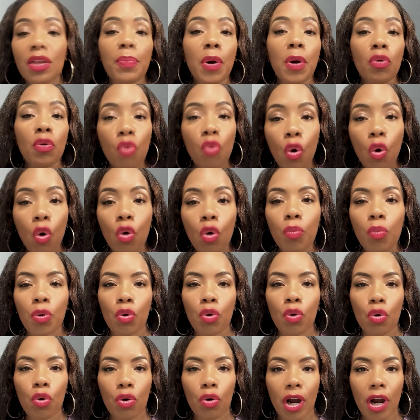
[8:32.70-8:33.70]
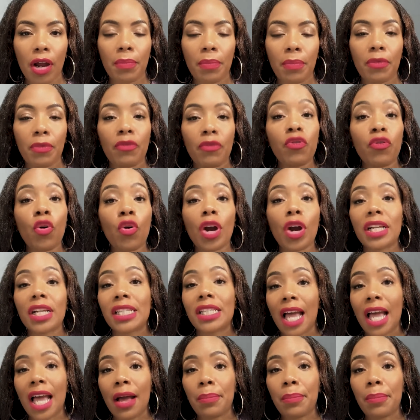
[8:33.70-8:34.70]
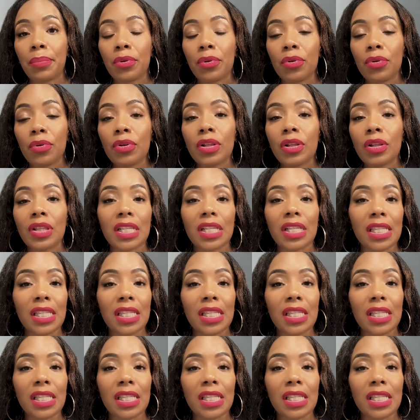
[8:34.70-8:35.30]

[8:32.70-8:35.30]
the parole program. For example,